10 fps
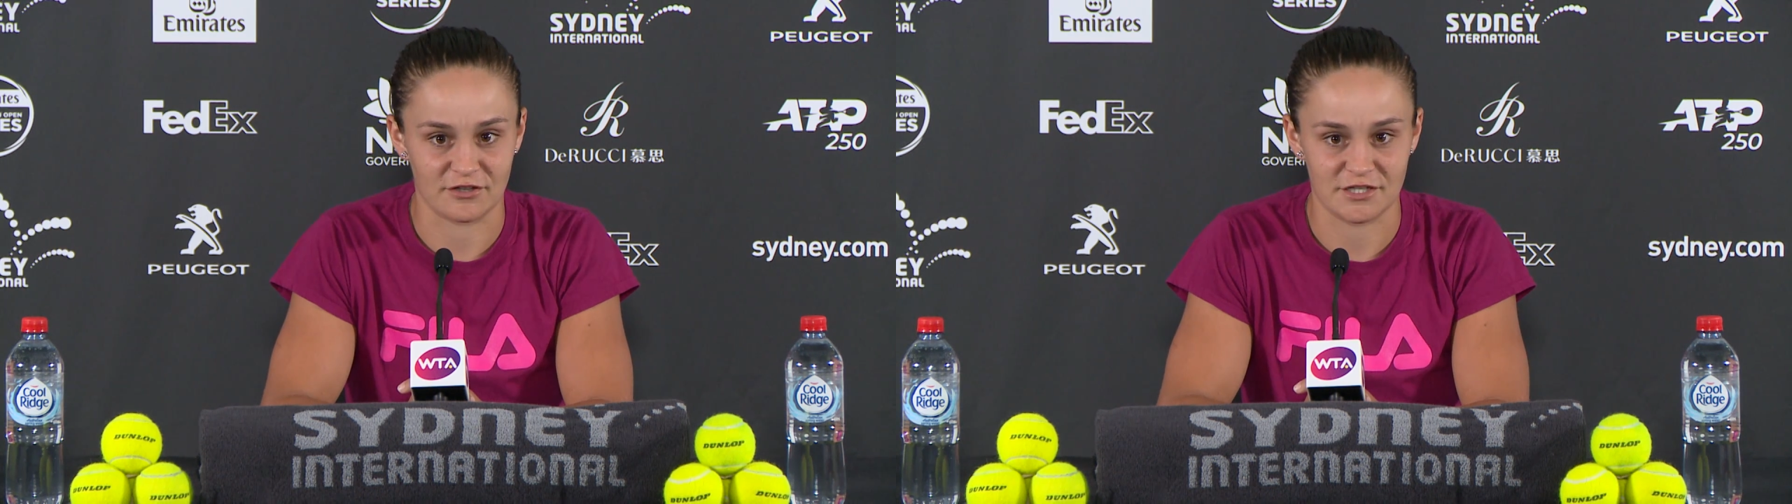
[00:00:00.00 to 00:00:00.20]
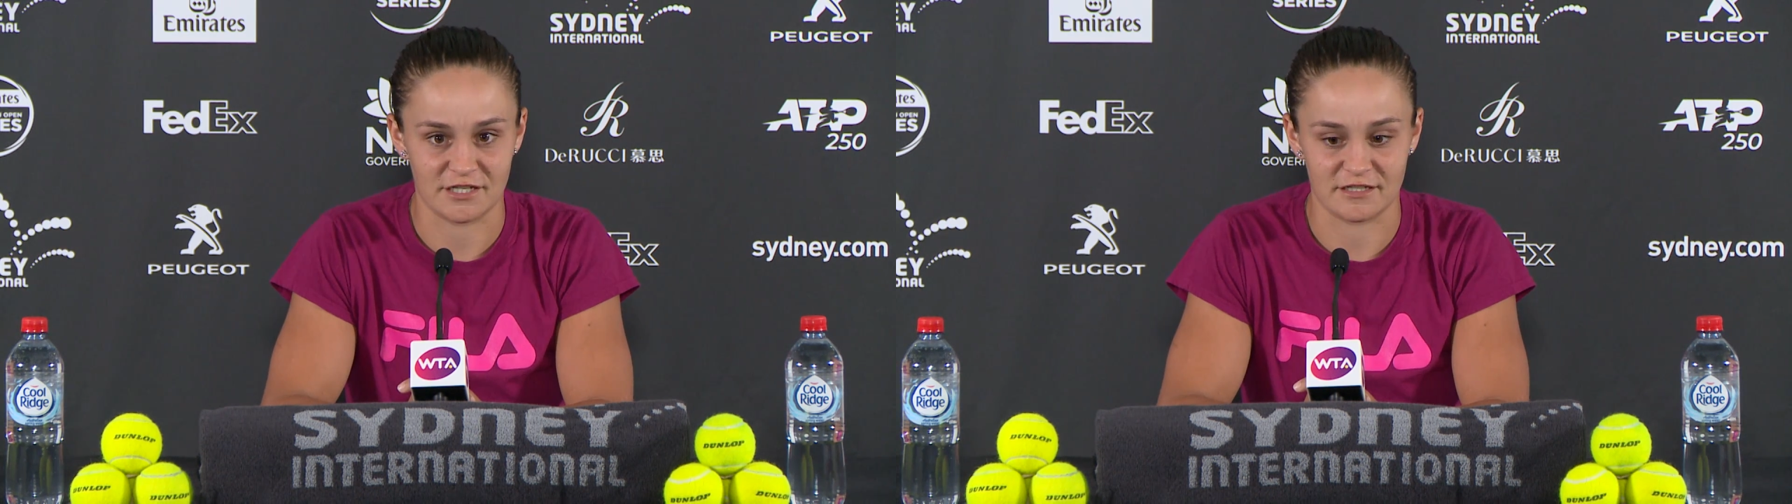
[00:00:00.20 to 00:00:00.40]

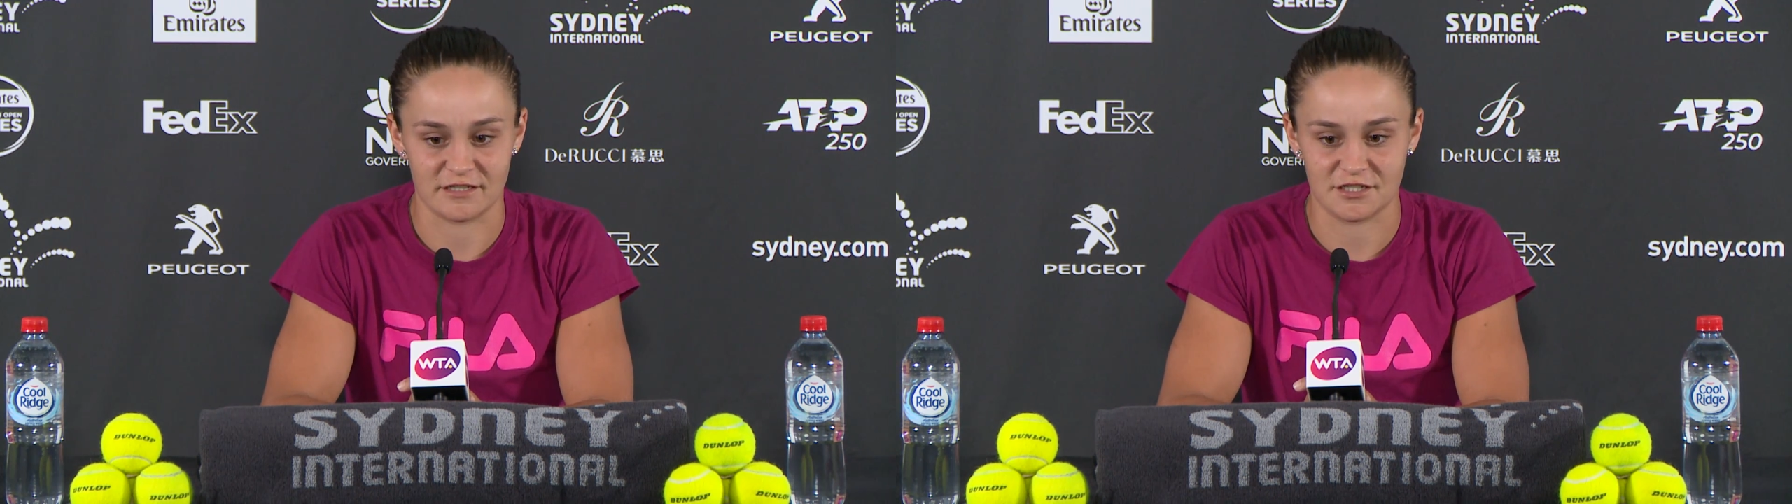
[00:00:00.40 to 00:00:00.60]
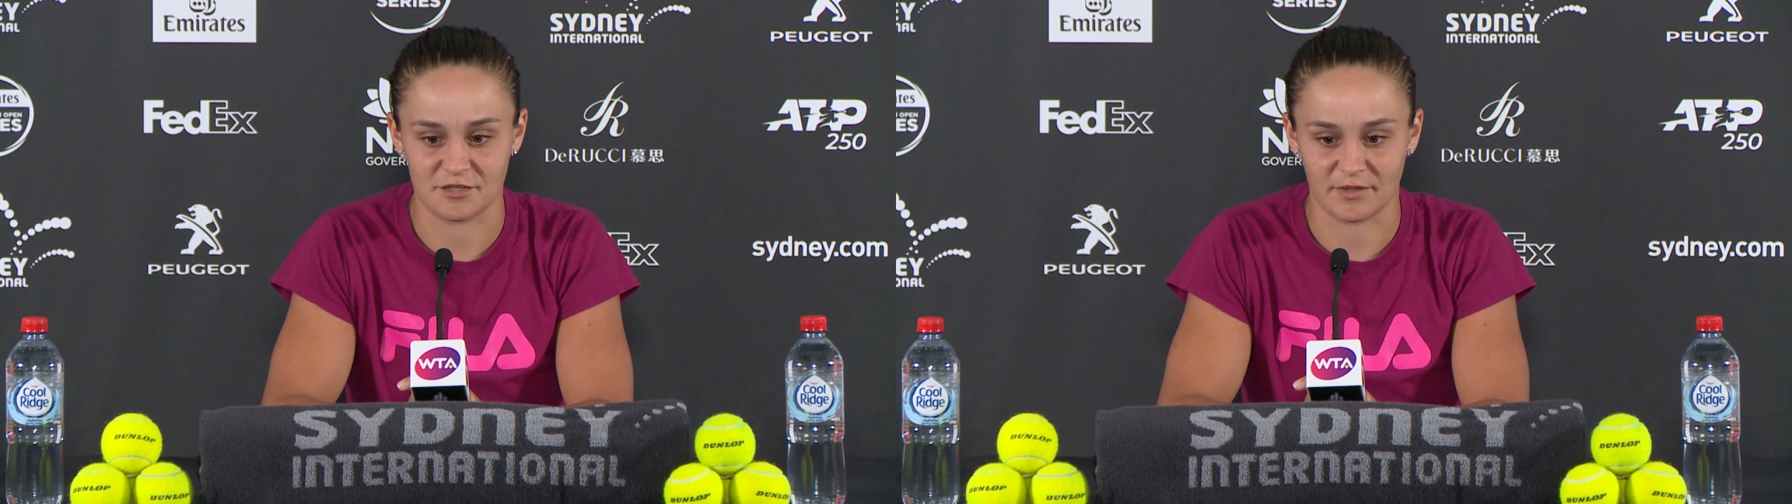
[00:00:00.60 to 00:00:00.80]

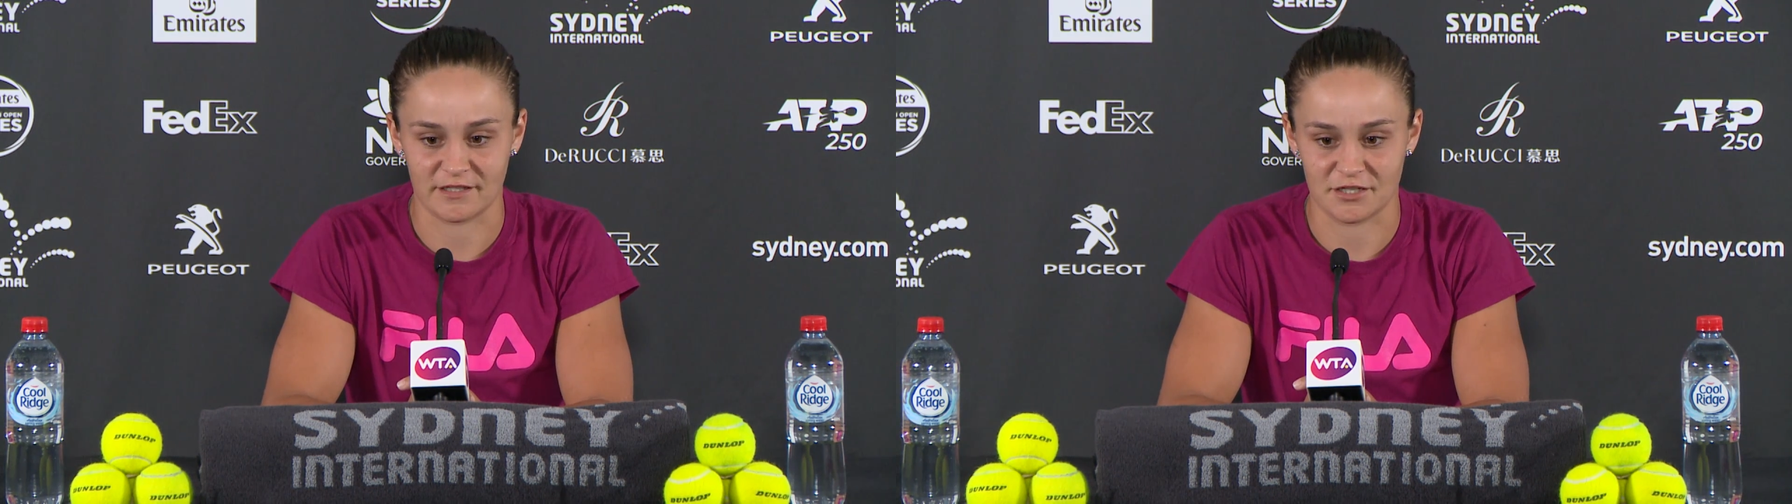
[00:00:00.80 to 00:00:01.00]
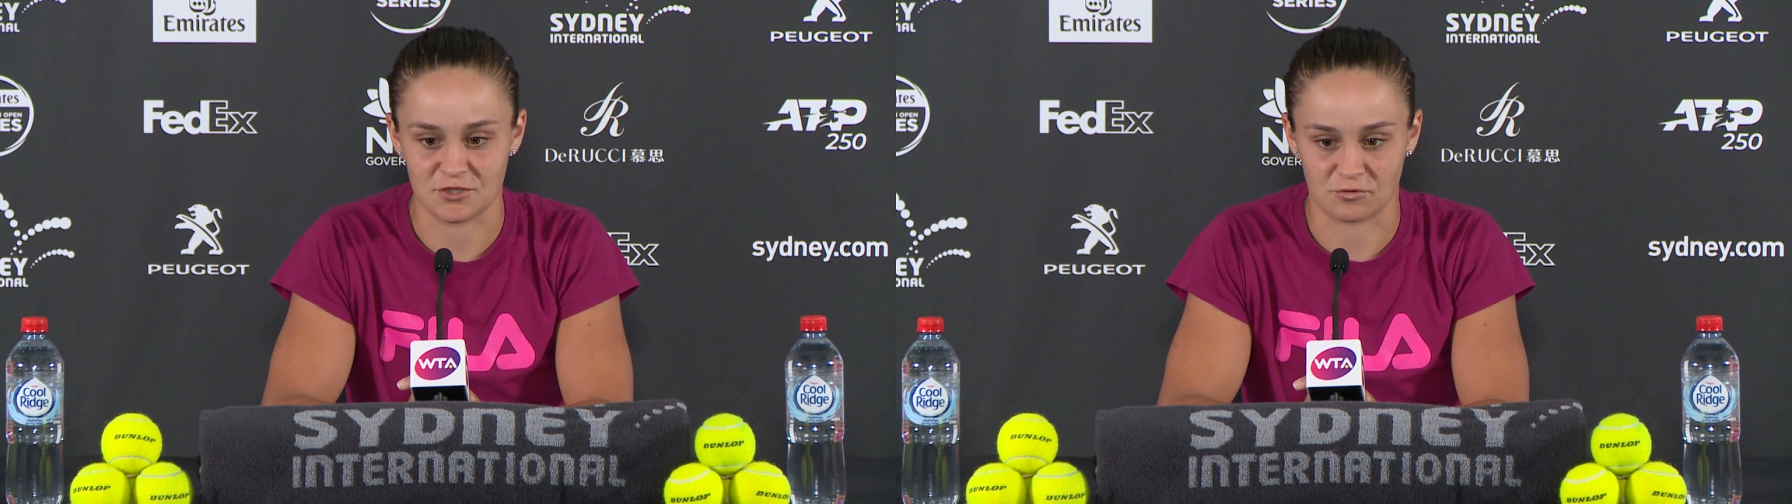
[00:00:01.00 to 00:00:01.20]
She played
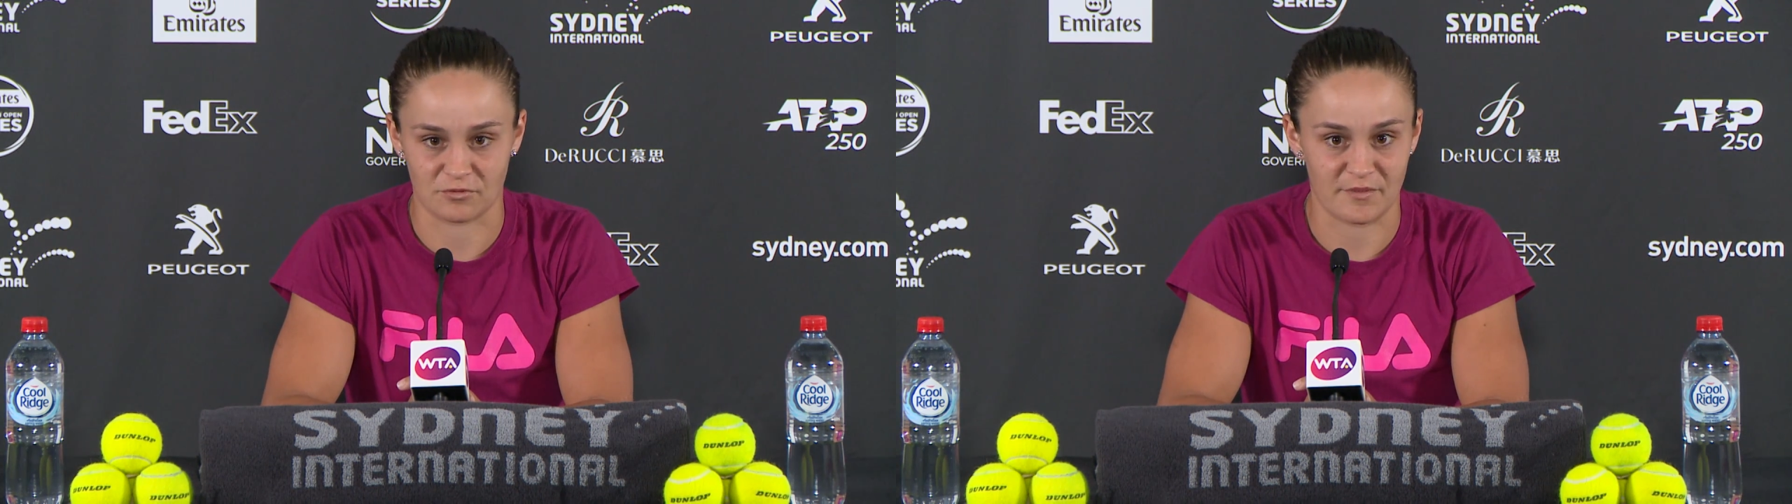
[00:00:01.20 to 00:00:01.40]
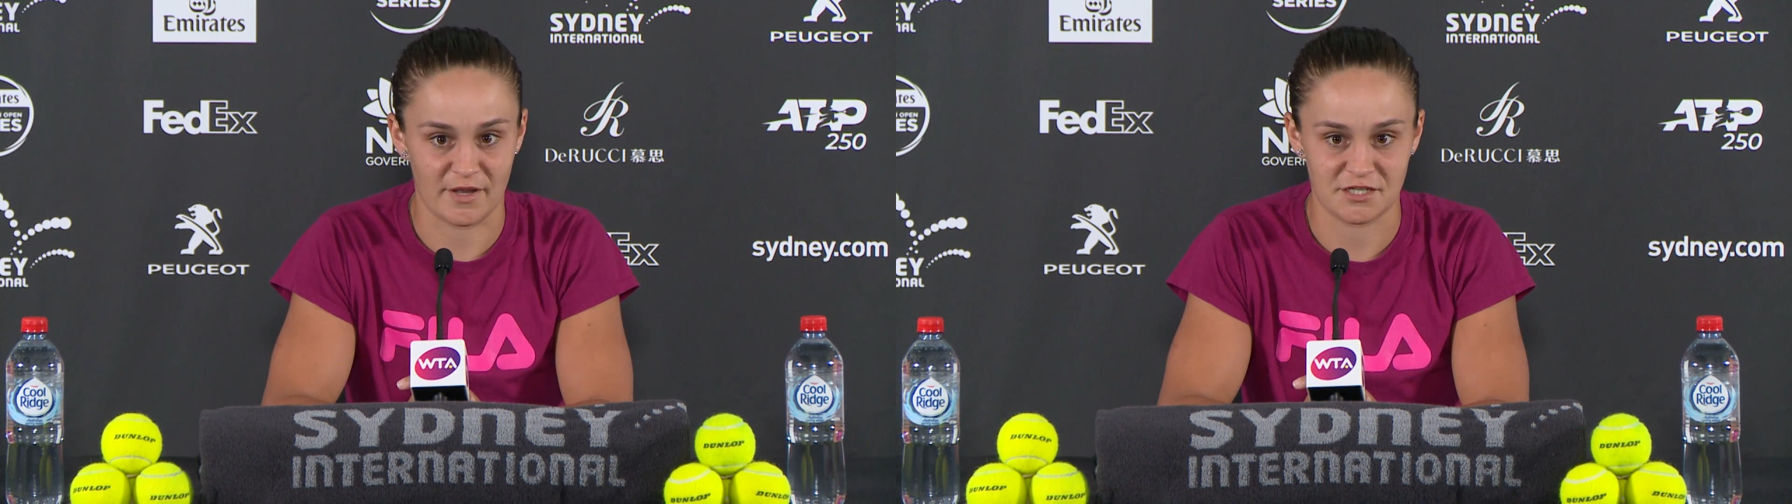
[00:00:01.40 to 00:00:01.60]
an
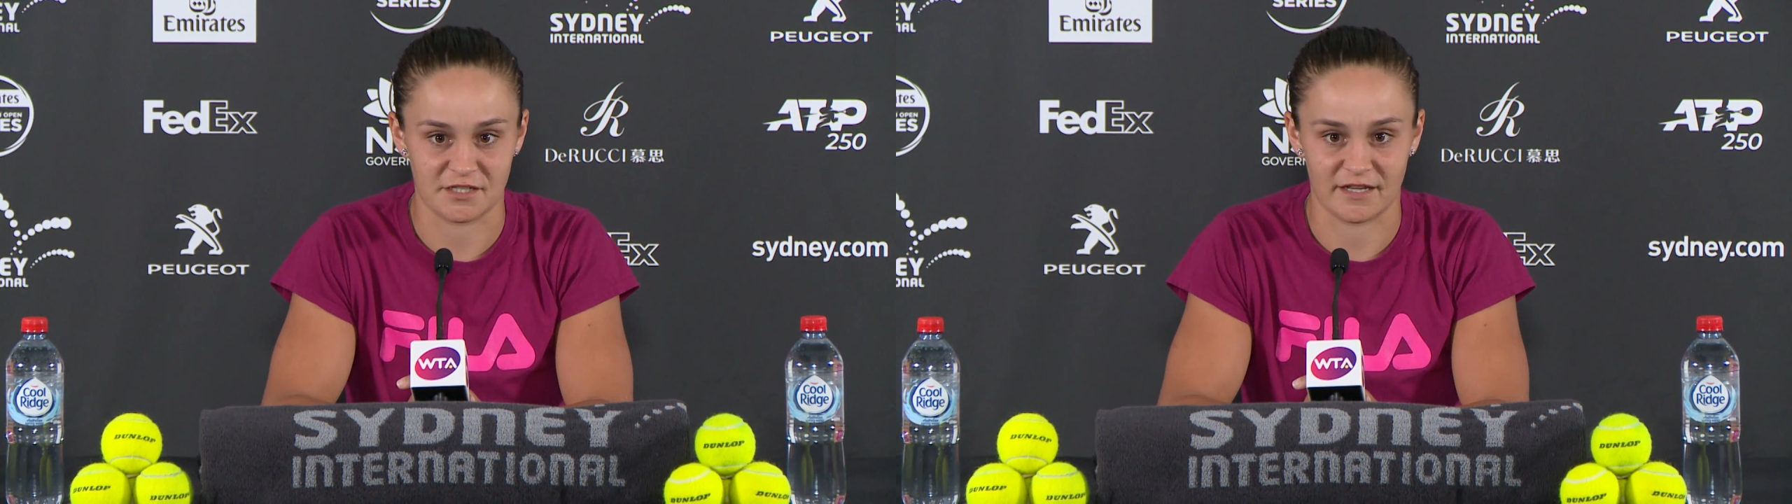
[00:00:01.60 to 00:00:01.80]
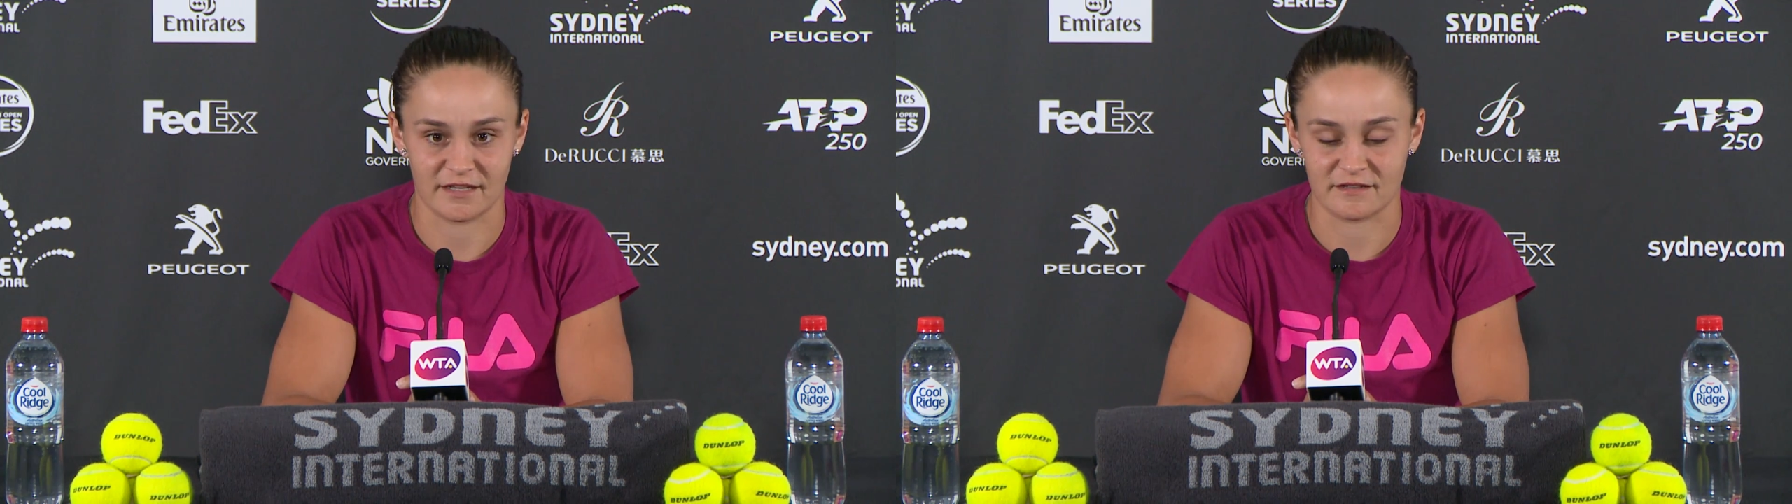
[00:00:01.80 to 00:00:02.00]
extraordinary match
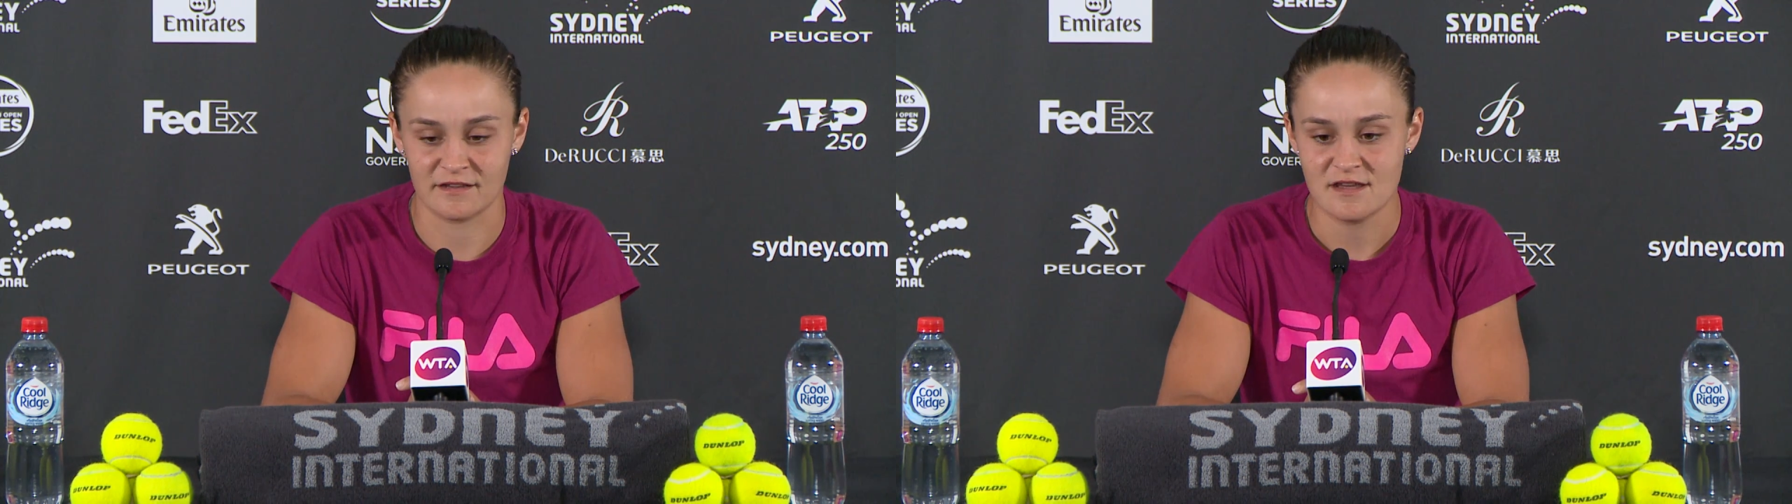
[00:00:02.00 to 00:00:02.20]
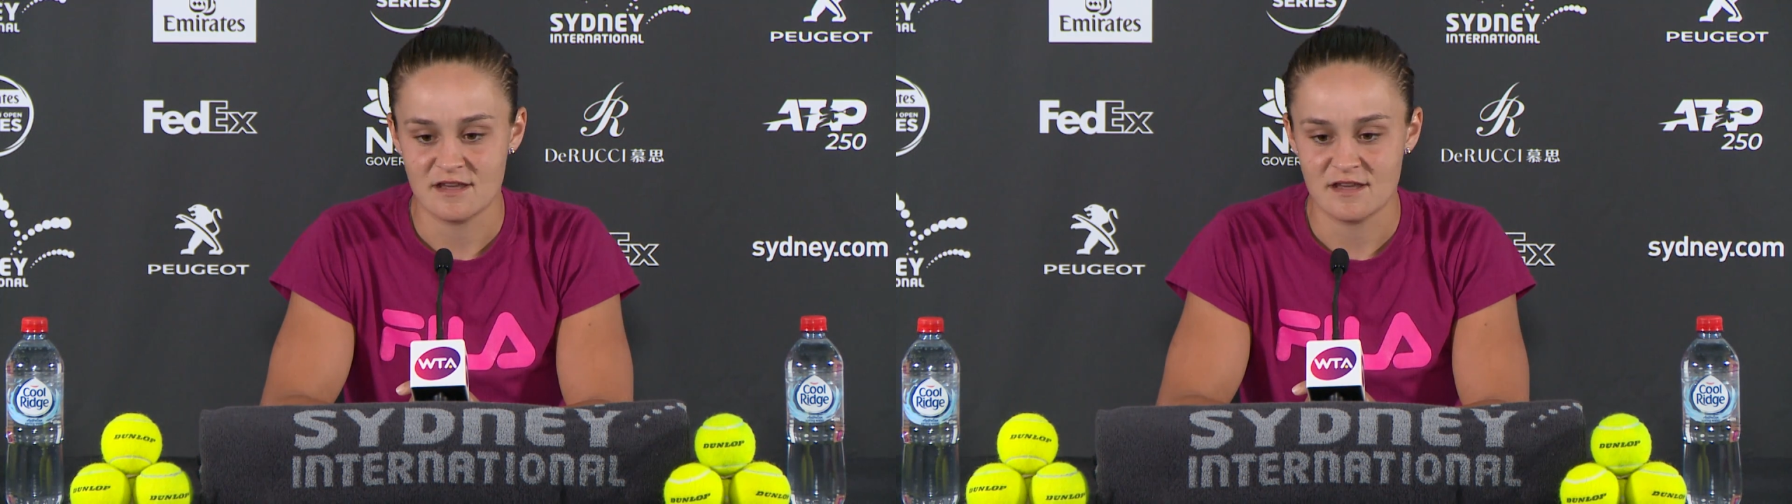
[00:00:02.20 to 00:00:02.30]
today, and